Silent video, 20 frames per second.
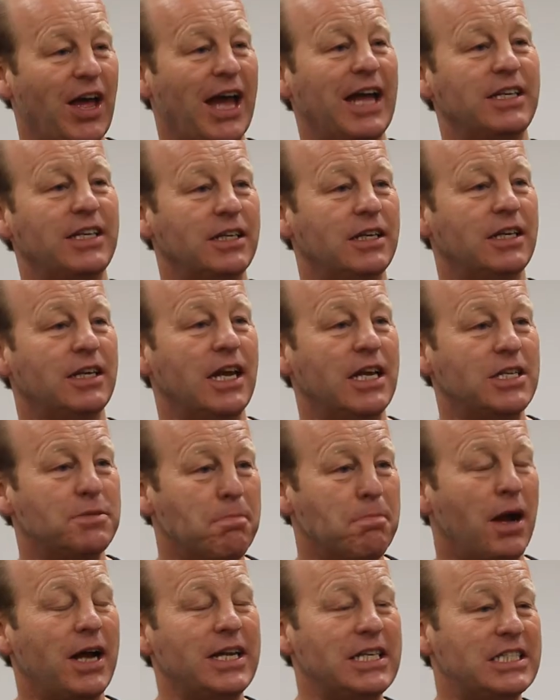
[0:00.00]
So that's
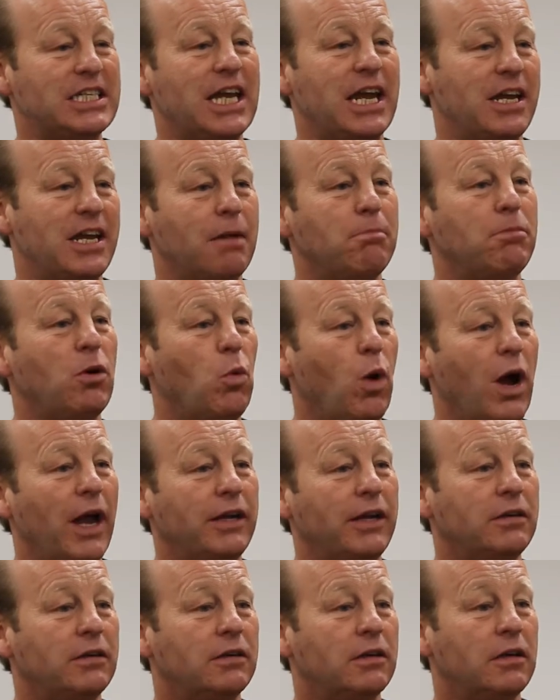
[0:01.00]
mindset number
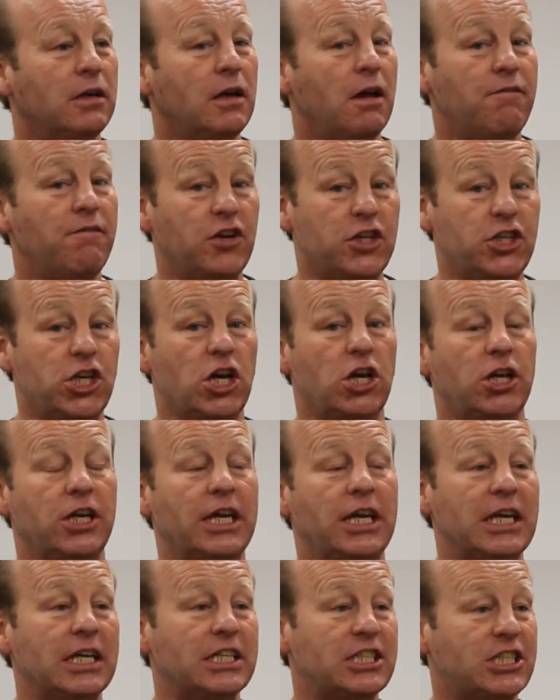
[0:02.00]
1 for
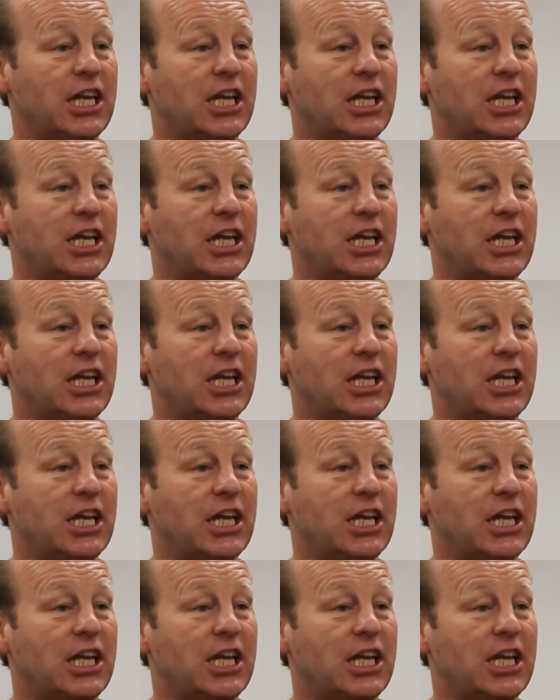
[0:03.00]
turning